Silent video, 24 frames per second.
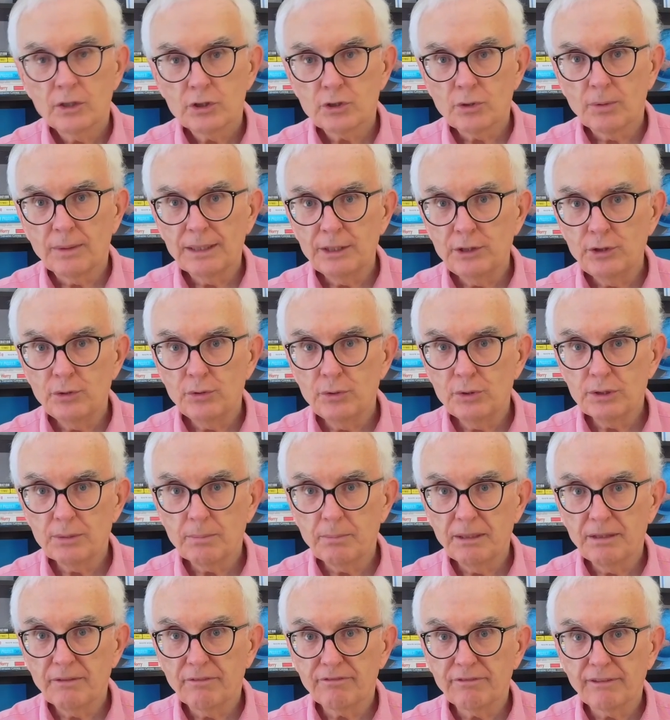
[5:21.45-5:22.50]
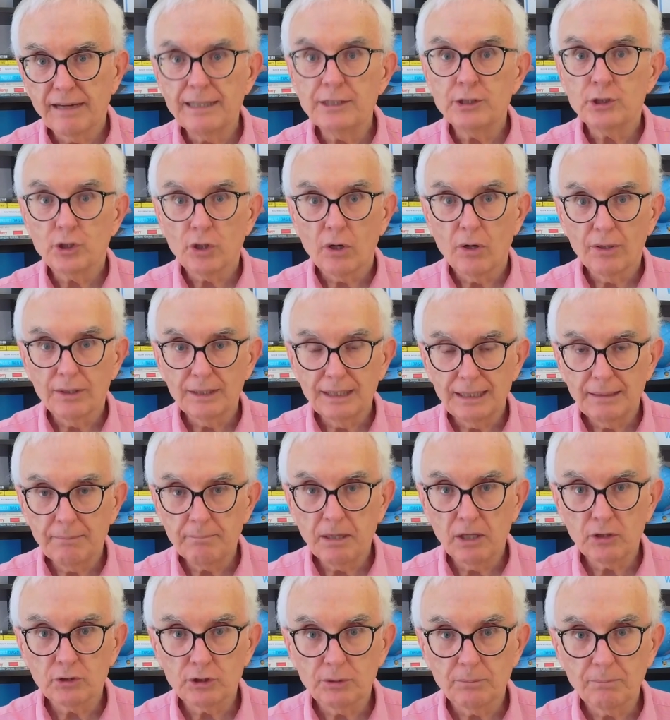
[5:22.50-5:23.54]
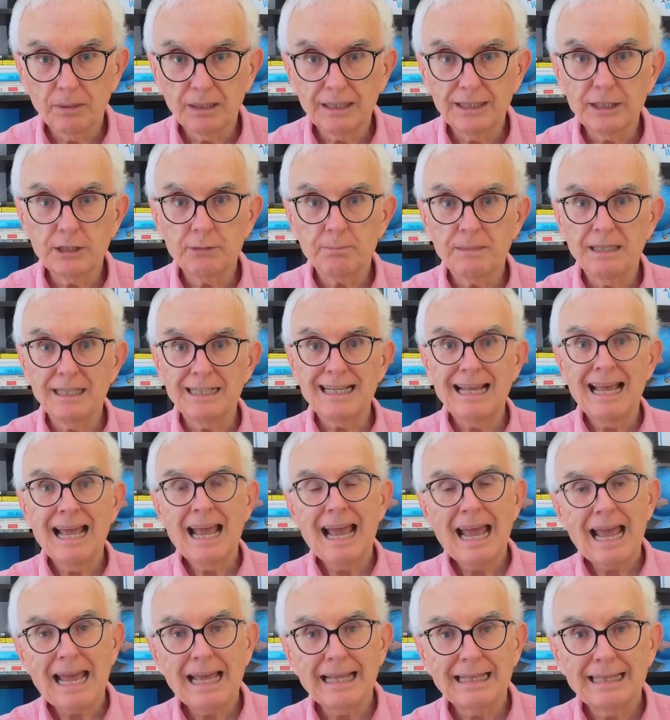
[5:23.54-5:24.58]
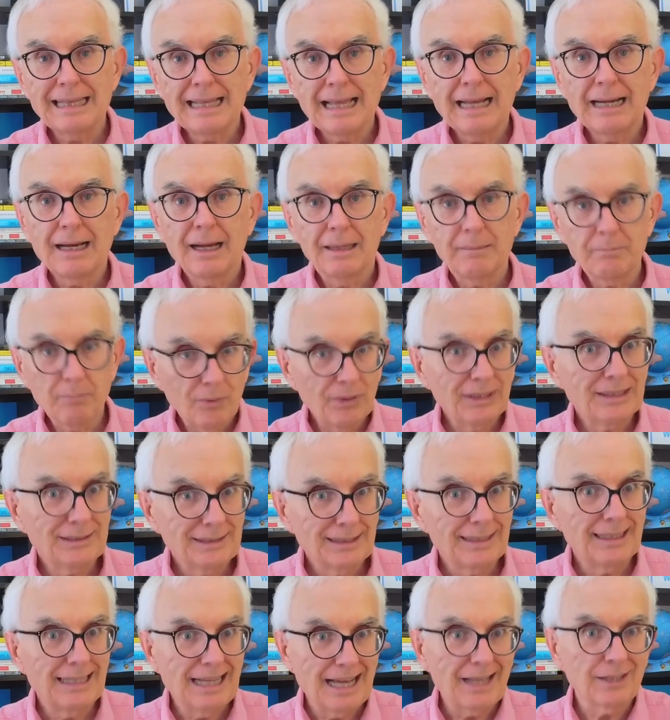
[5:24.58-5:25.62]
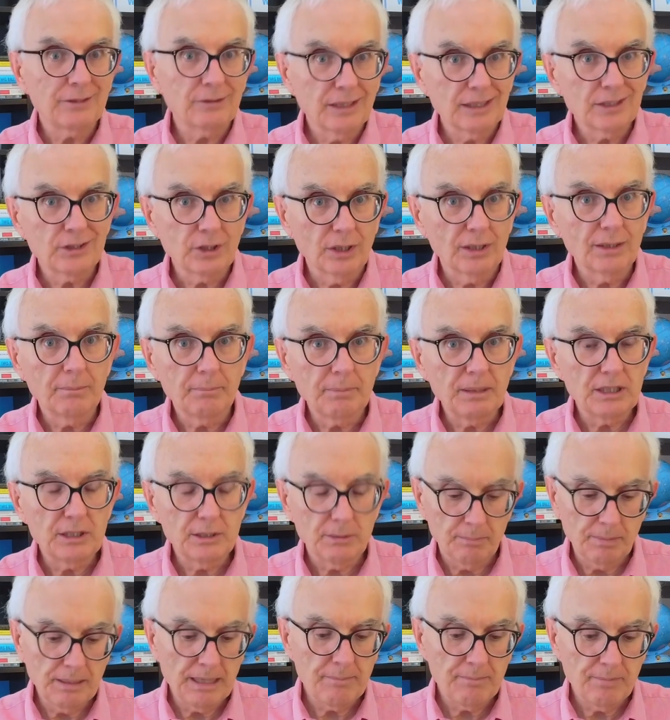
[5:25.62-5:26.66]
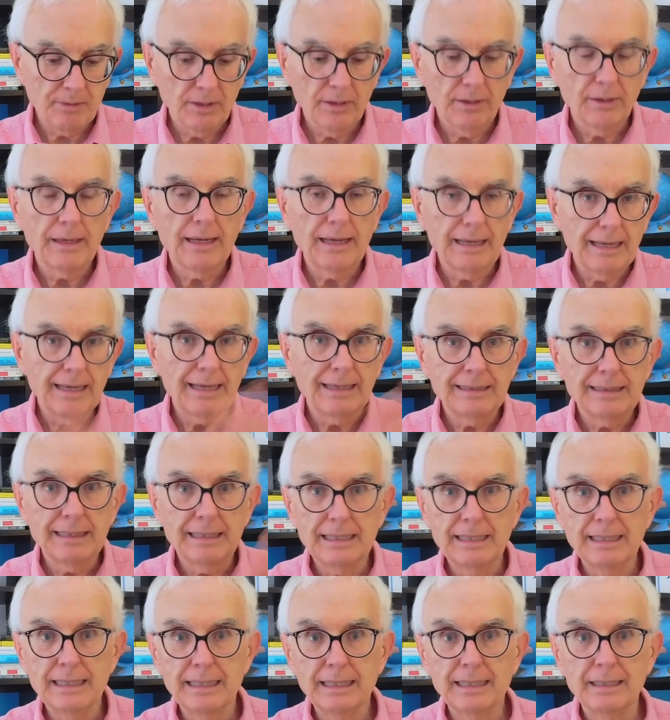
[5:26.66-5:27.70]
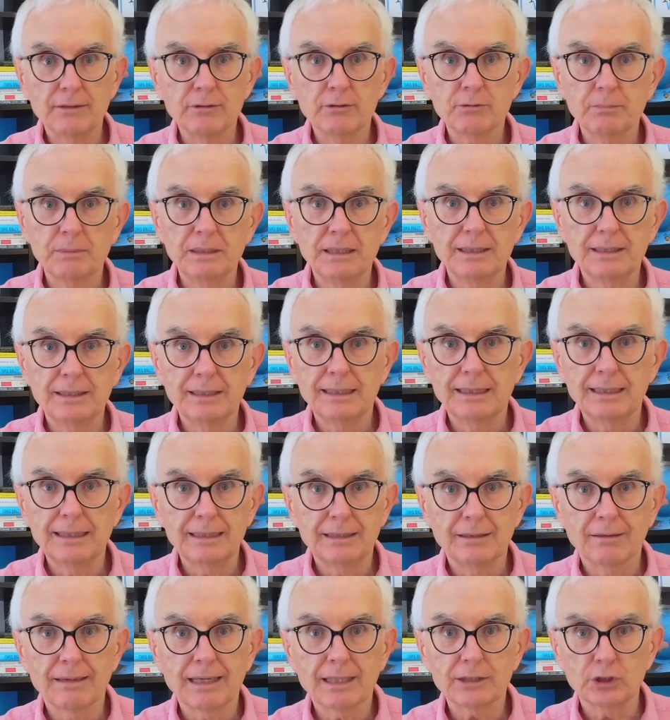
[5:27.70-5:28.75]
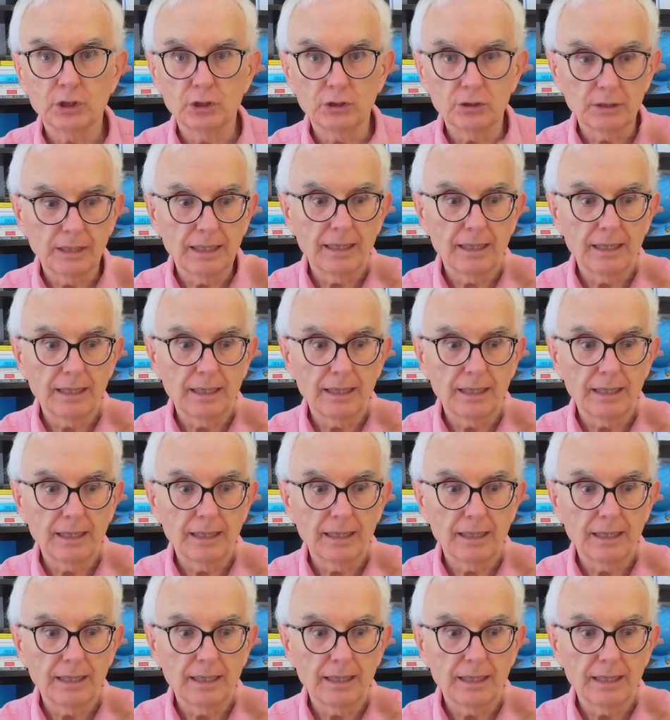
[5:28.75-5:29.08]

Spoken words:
So I use a bit of French on the Belgian policeman, and then I point to the address on the piece of paper, and he gives me the directions.